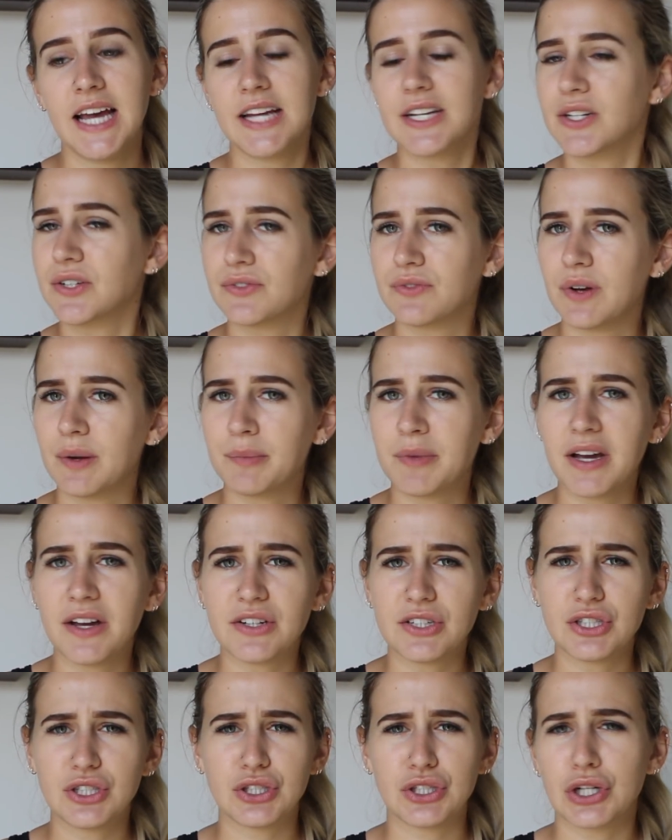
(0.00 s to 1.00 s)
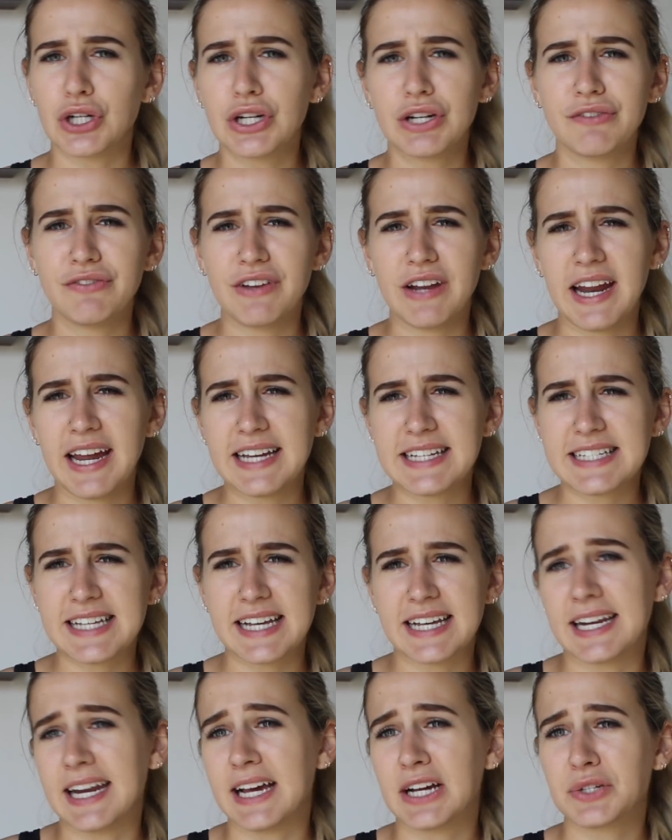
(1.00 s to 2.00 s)
Don't, I'm not sure if it has
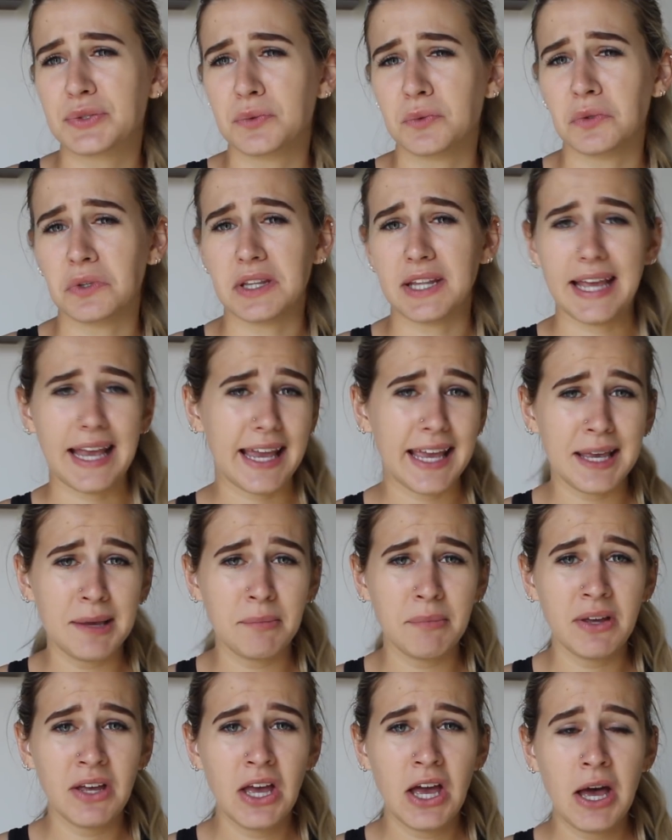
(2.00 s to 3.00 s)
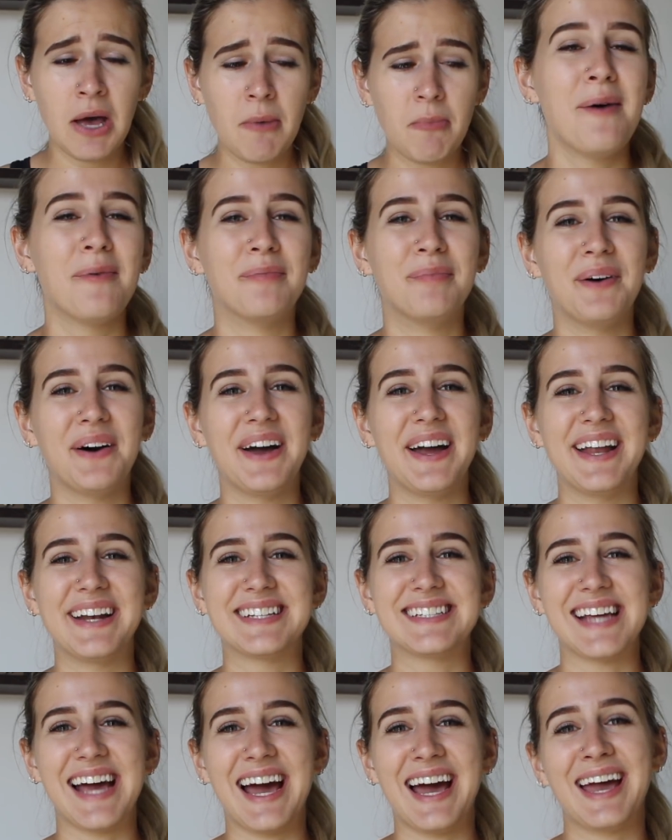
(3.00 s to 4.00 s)
like an actual name,
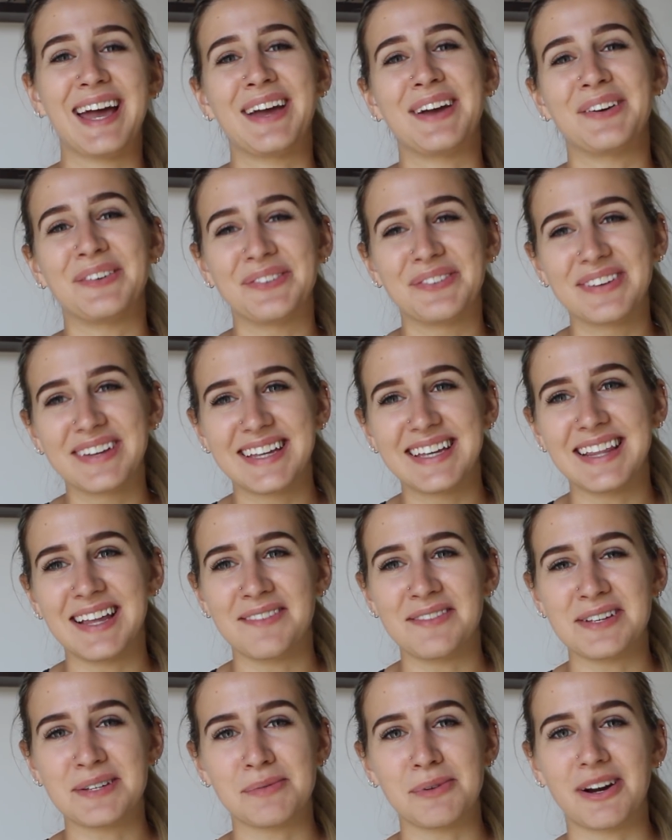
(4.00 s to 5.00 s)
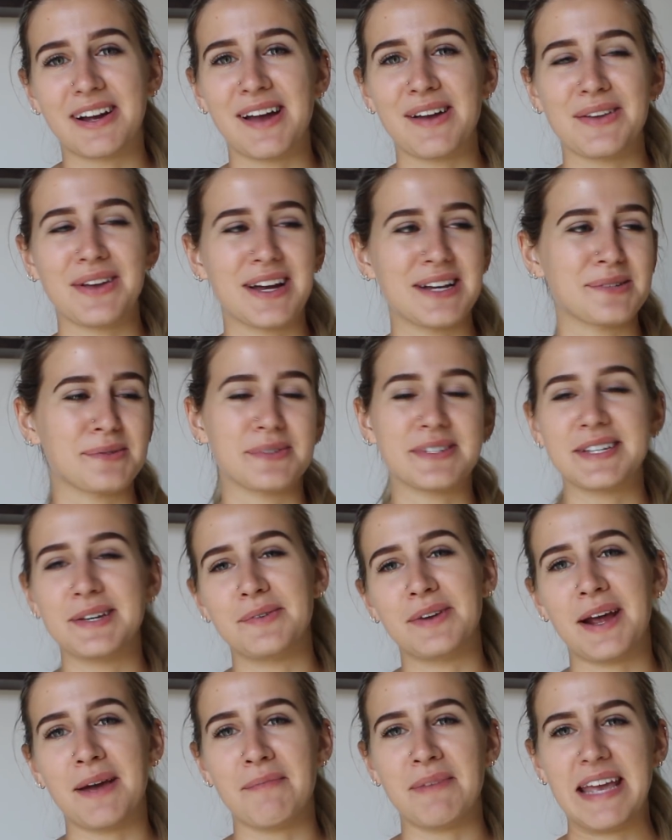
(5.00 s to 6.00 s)
but I really love this workout. You guys will see
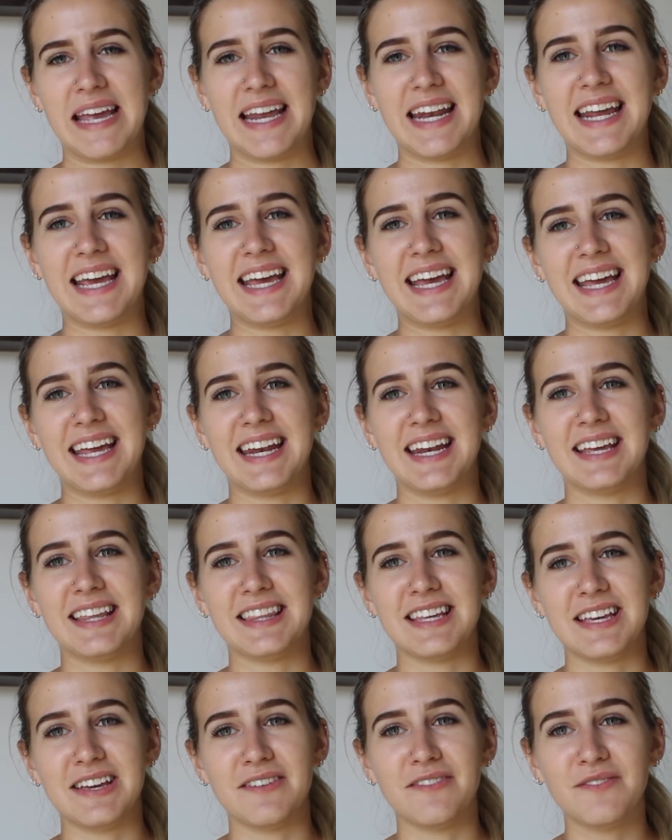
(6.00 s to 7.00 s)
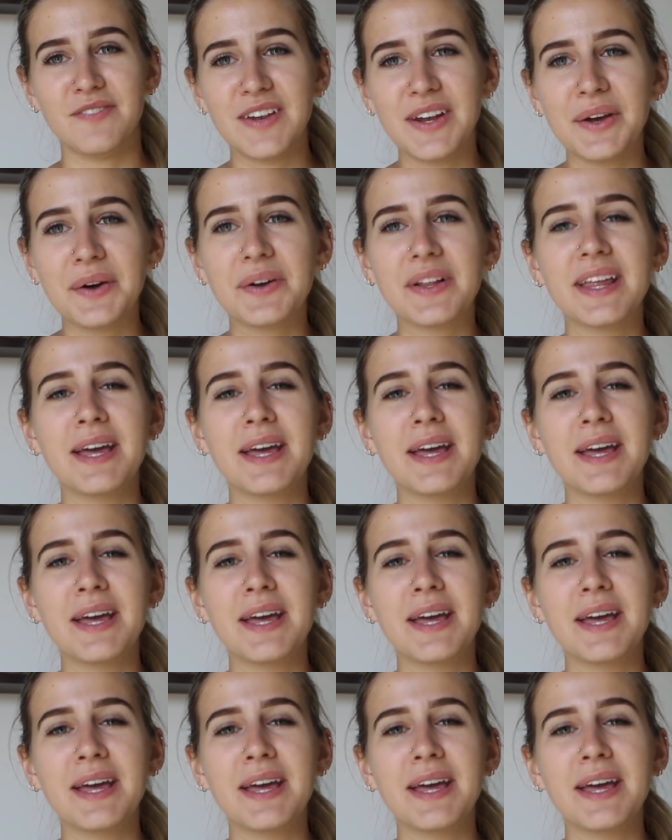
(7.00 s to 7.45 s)
what I mean in the video